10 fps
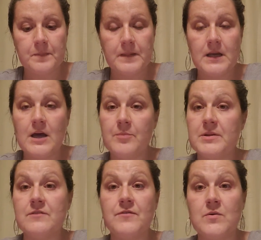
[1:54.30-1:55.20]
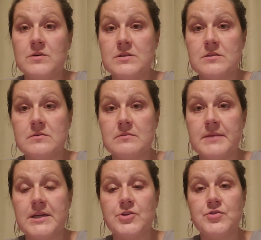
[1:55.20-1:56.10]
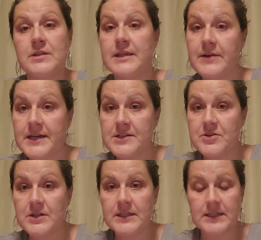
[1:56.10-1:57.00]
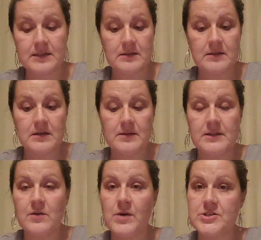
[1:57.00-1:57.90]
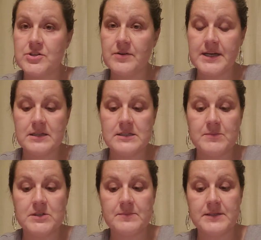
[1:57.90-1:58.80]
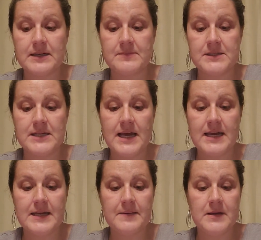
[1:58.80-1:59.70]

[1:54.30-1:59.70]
helping the folks, making sure that their hands are clean, that they're washing their hands multiple times a day,